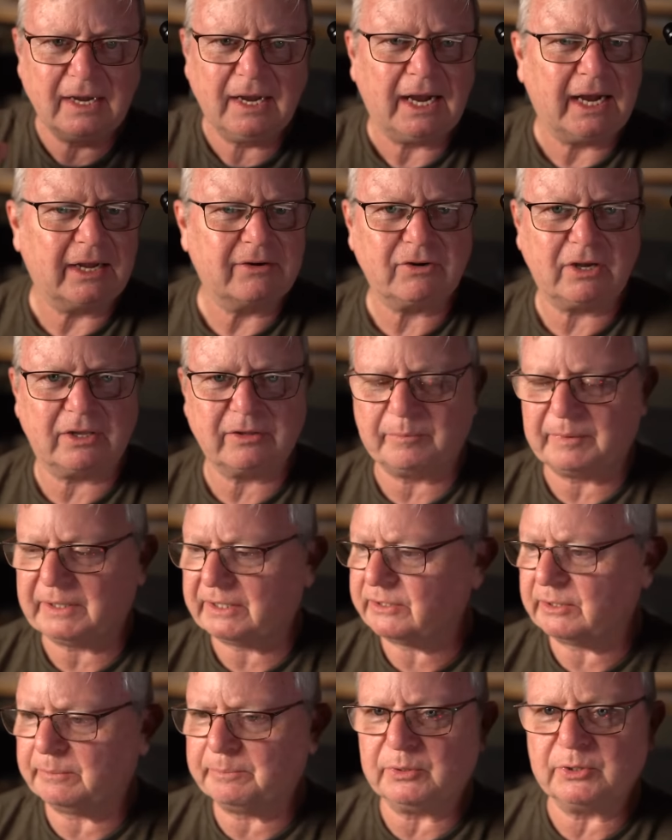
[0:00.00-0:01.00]
I'd rather be in
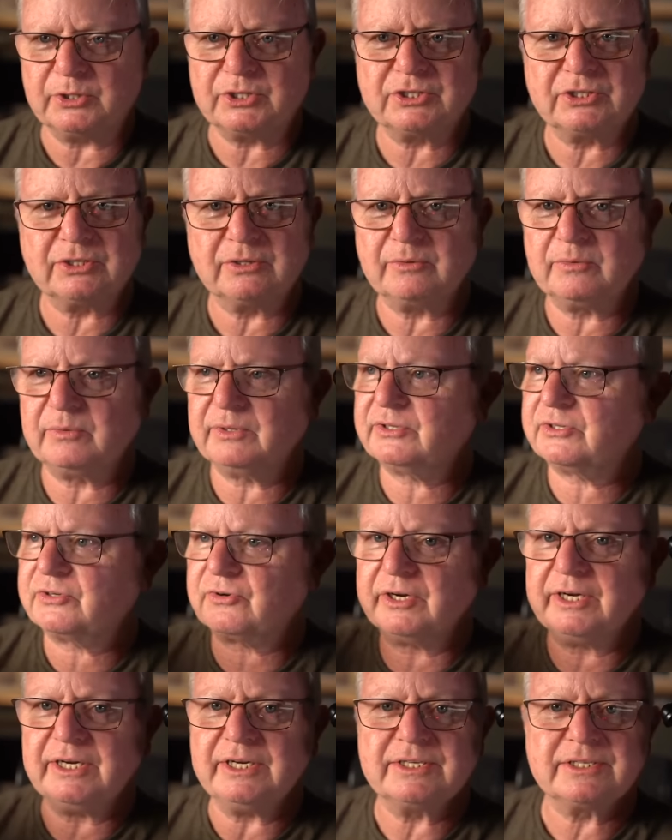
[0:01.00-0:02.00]
the bush with
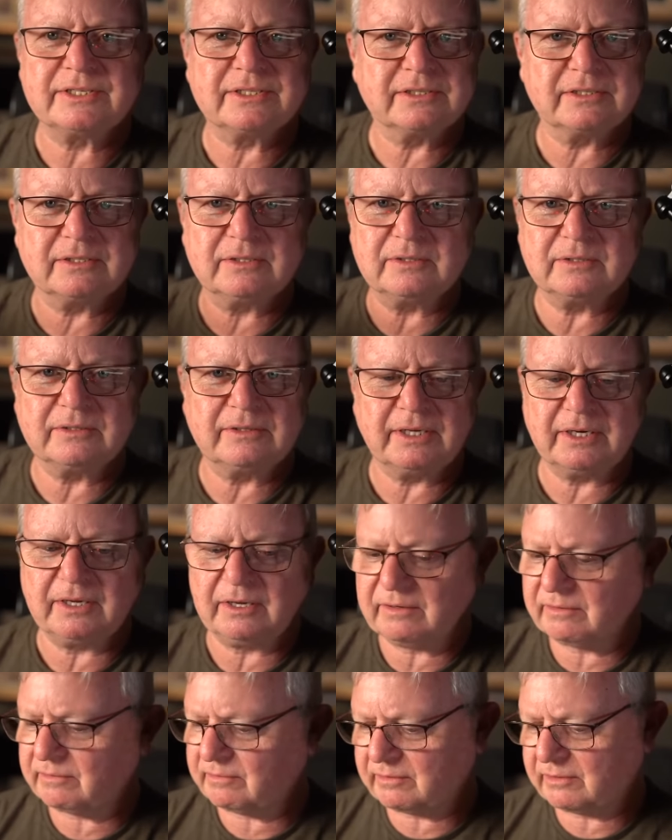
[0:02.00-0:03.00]
trees, you know,
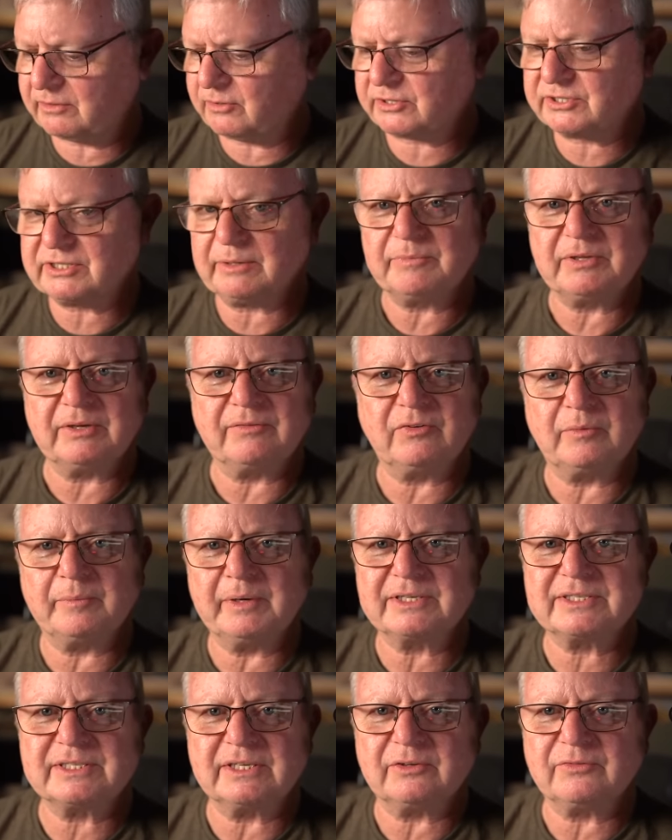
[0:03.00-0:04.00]
cook something for
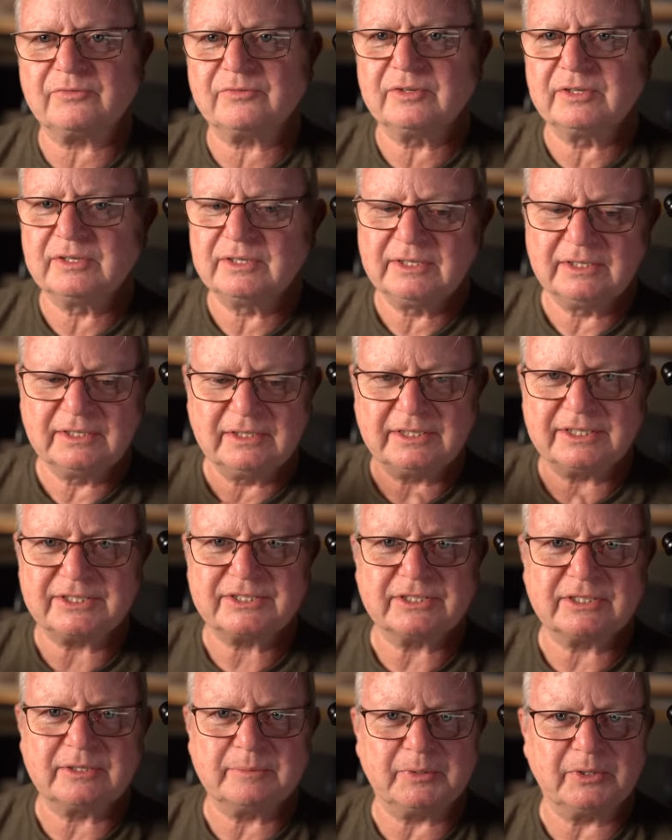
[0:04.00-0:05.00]
myself, listen
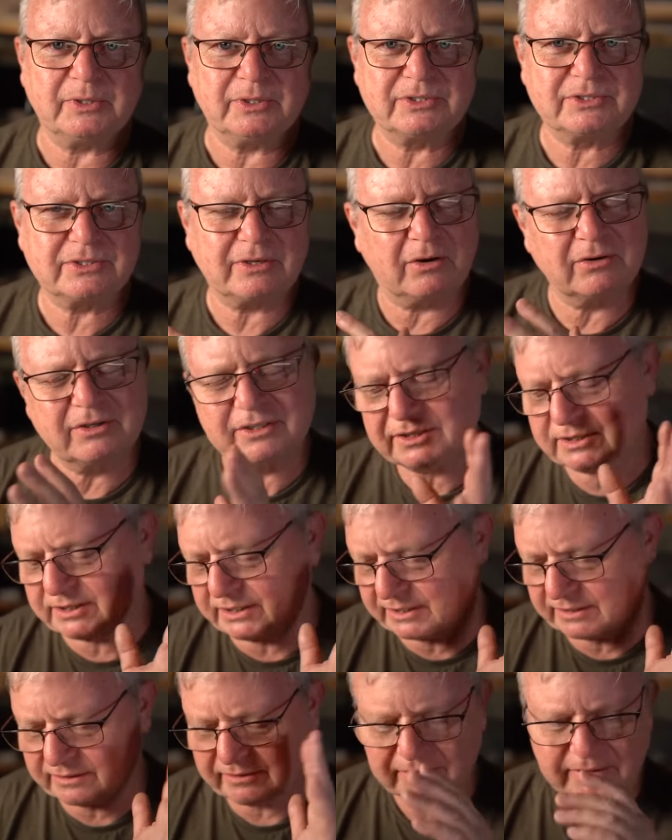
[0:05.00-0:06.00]
to the birds. Honestly,
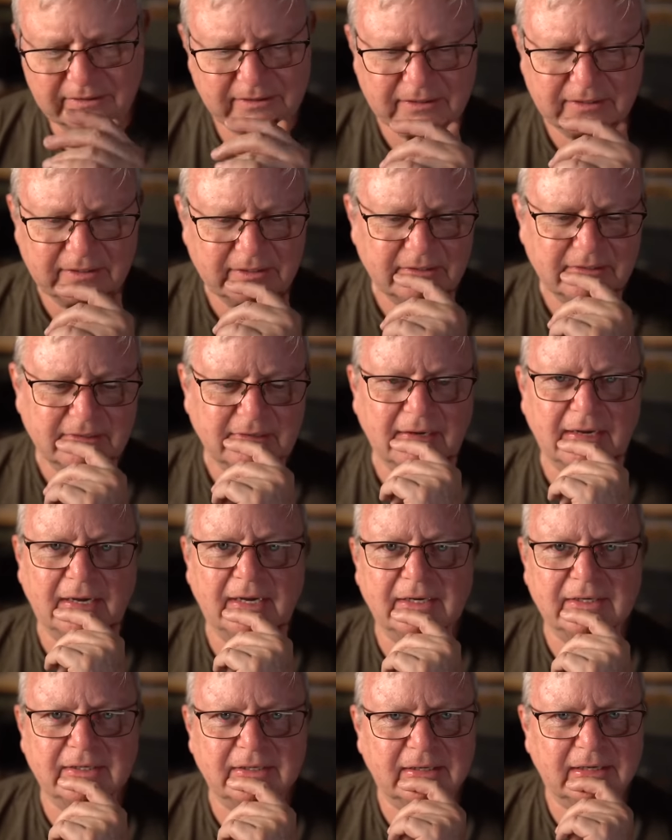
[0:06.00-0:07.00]

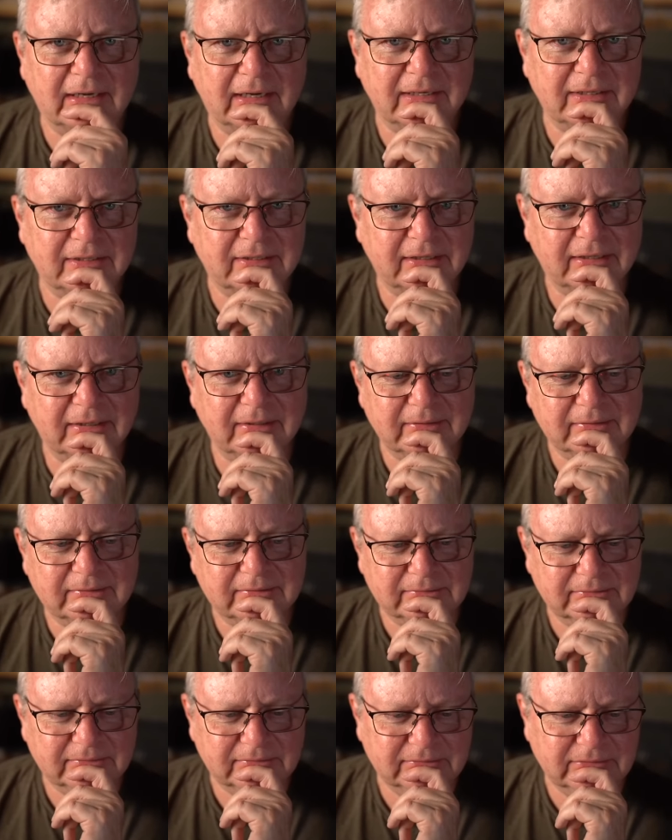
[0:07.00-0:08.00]
and and uh,
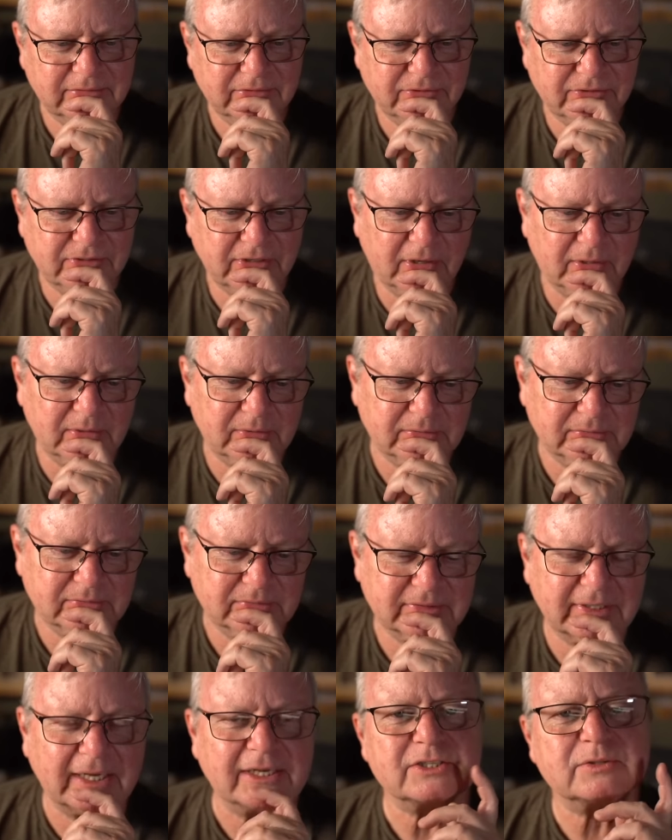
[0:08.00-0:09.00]
so
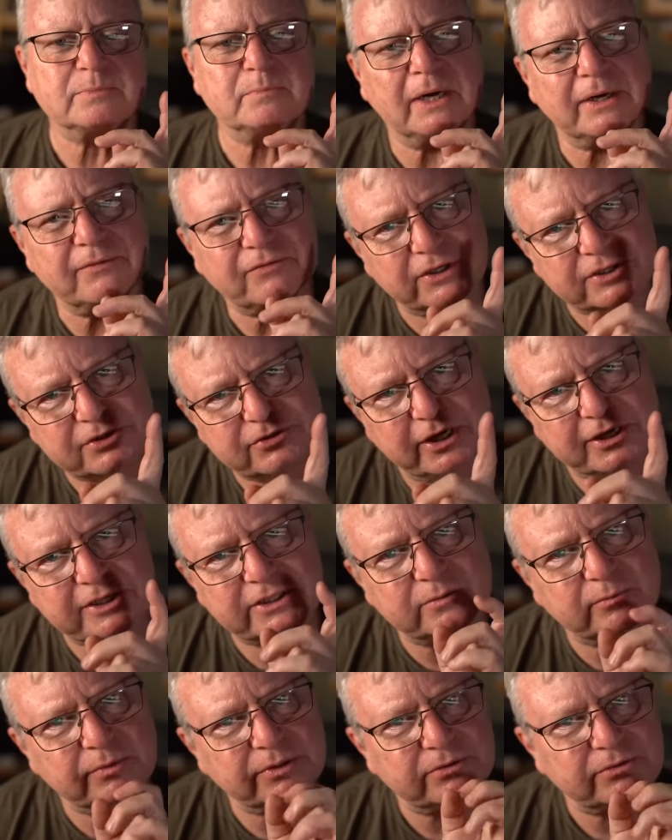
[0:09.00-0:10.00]
that's my
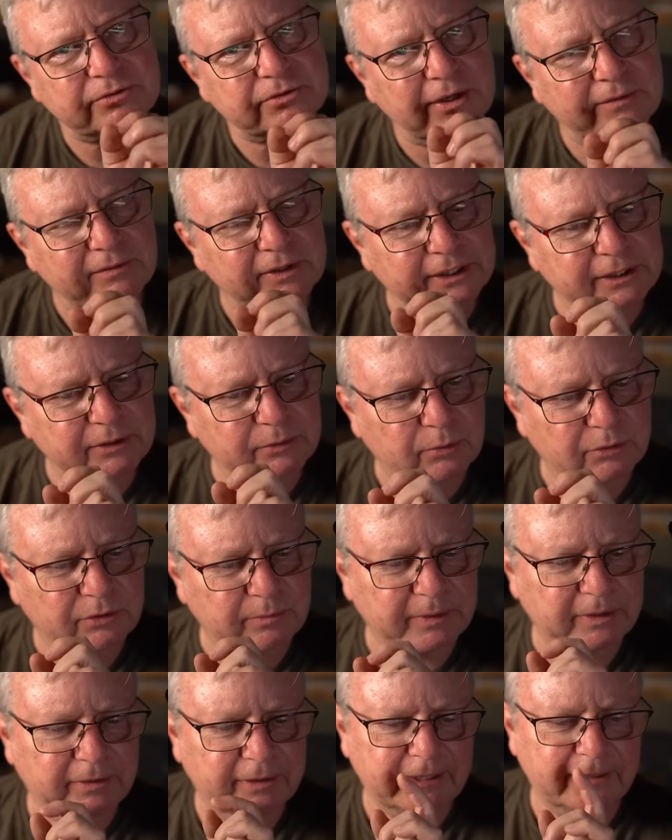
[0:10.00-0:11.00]
frustration with traveling in North
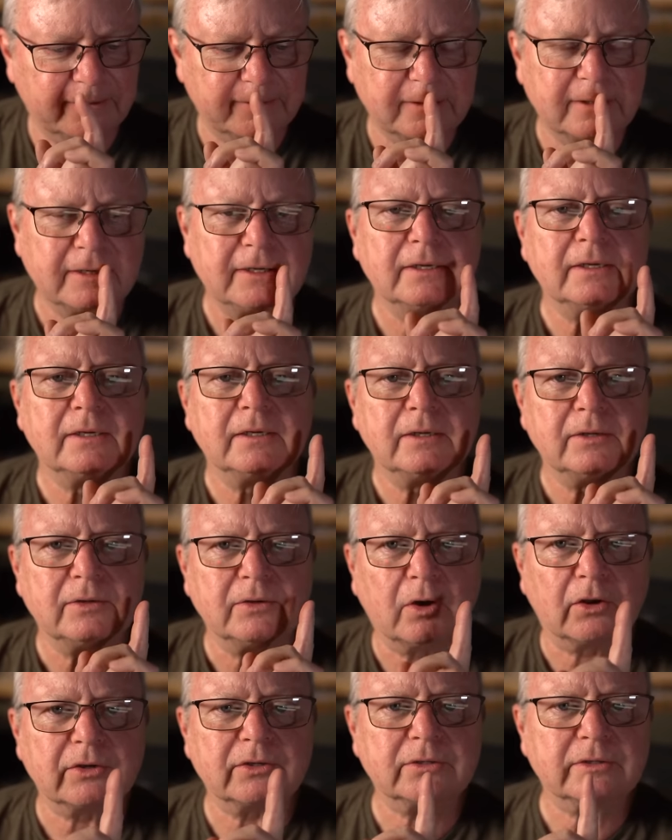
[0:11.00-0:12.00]
America.
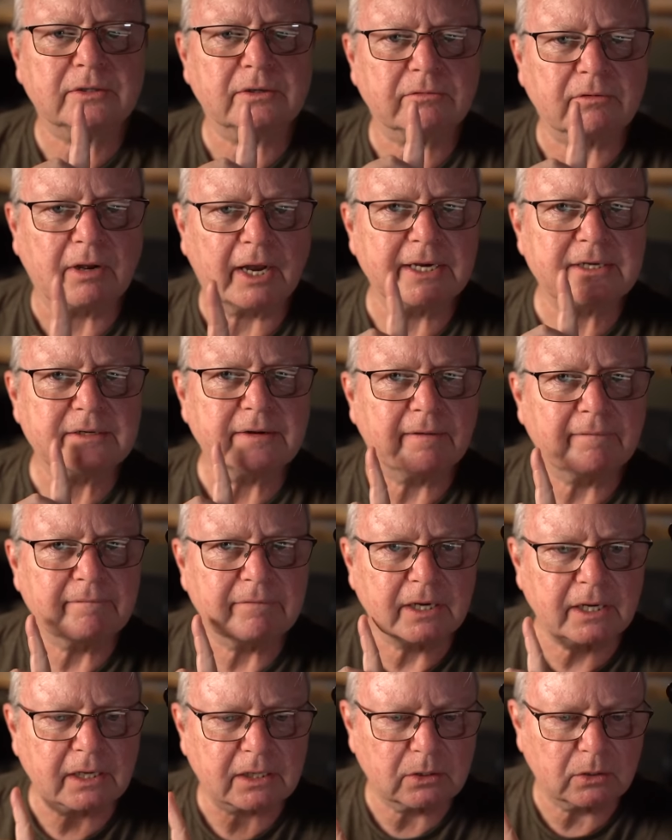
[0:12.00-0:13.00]
Not the right
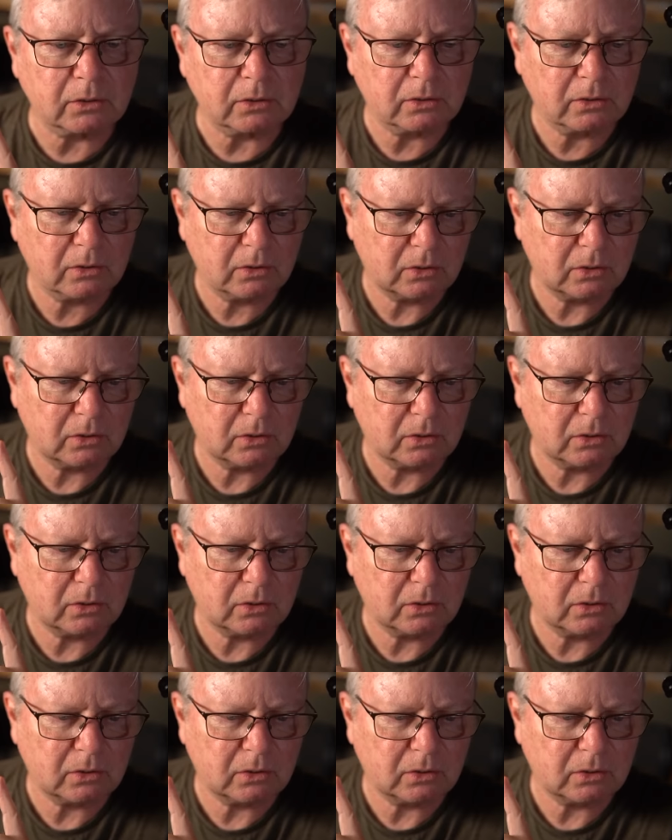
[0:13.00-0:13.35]
vehicle.